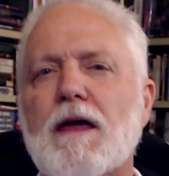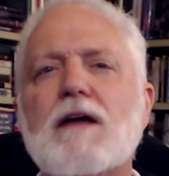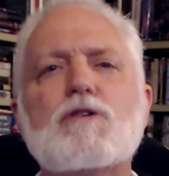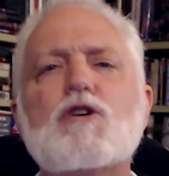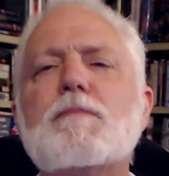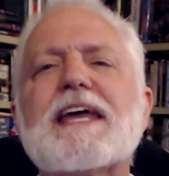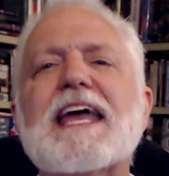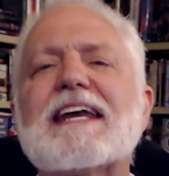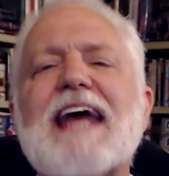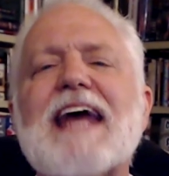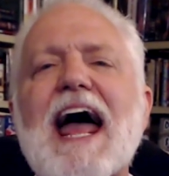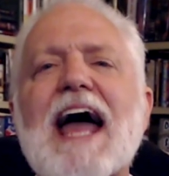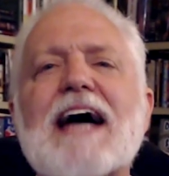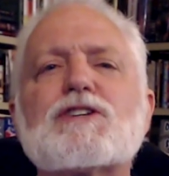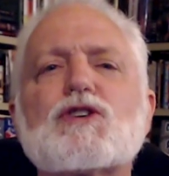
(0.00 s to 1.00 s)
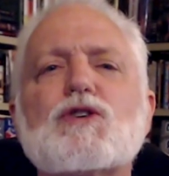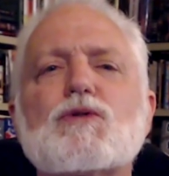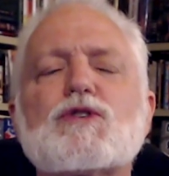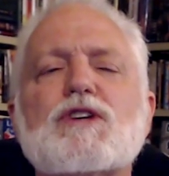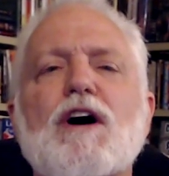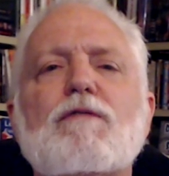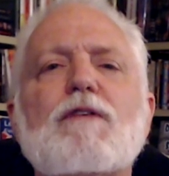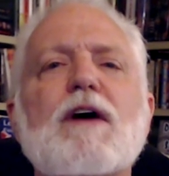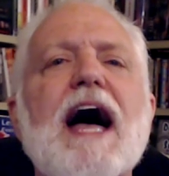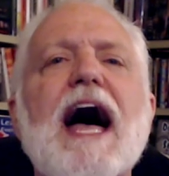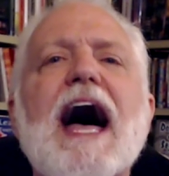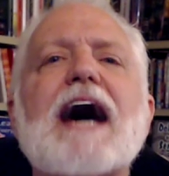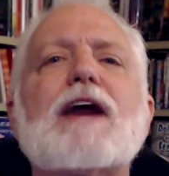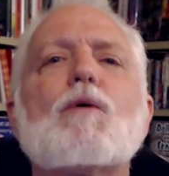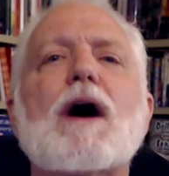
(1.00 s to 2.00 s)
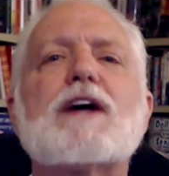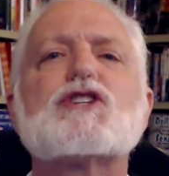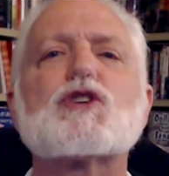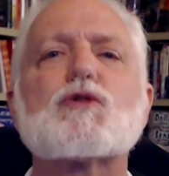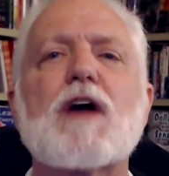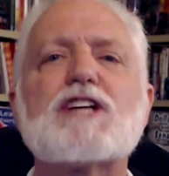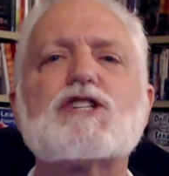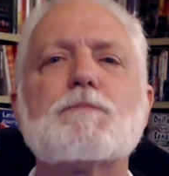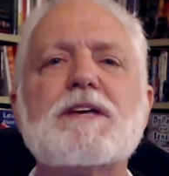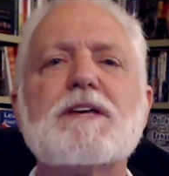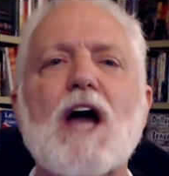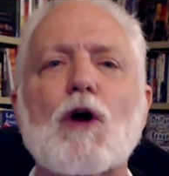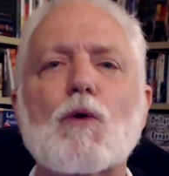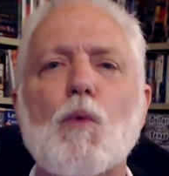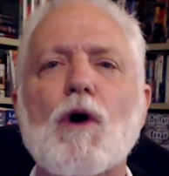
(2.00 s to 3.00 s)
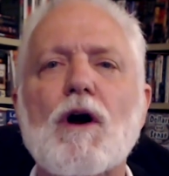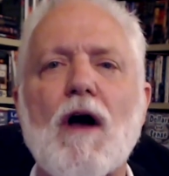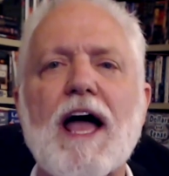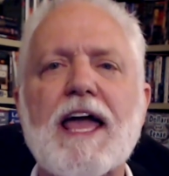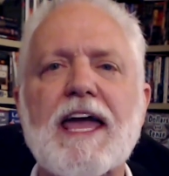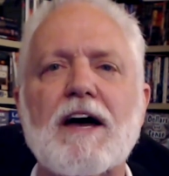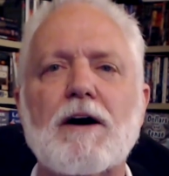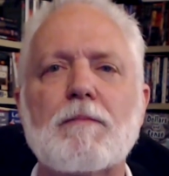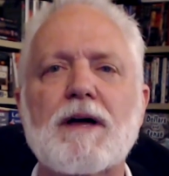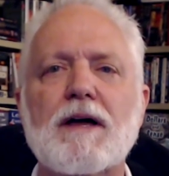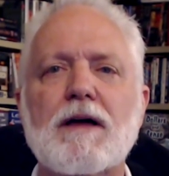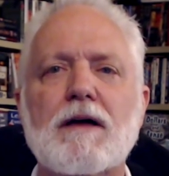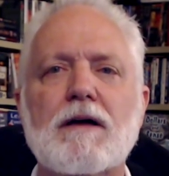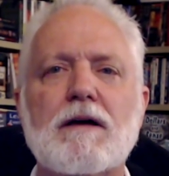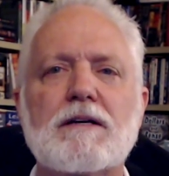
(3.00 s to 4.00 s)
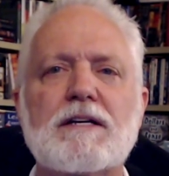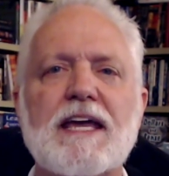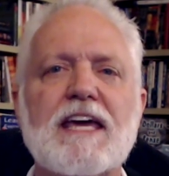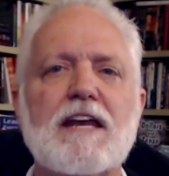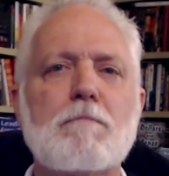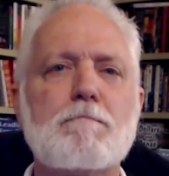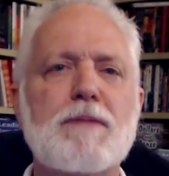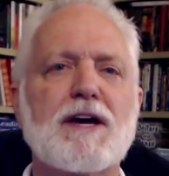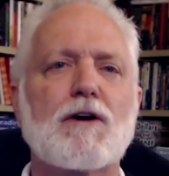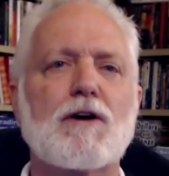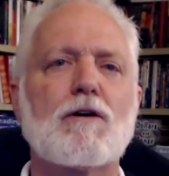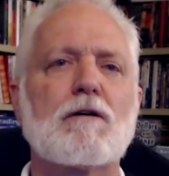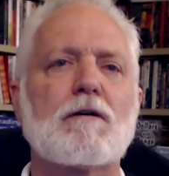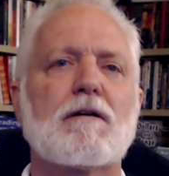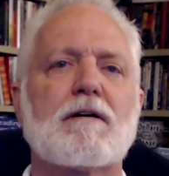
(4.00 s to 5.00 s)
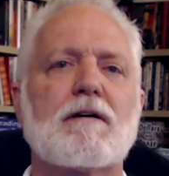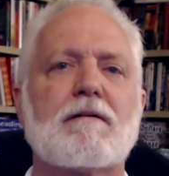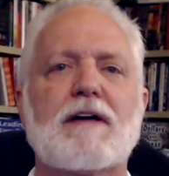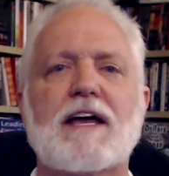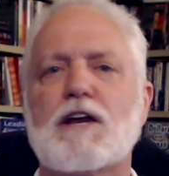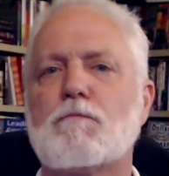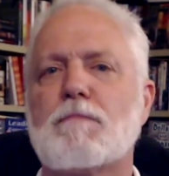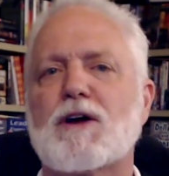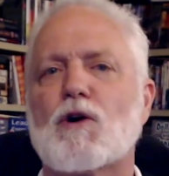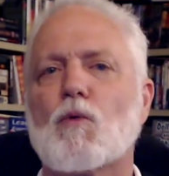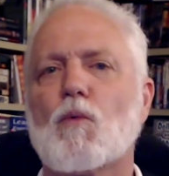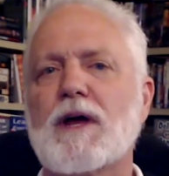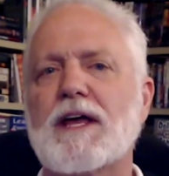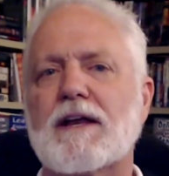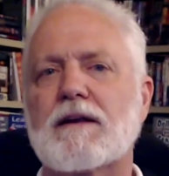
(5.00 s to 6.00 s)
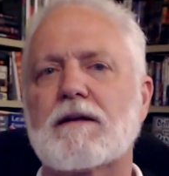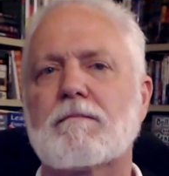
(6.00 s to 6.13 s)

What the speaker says: You begin to ask yourself, how do I stretch beyond where I am to get a bigger and a better win?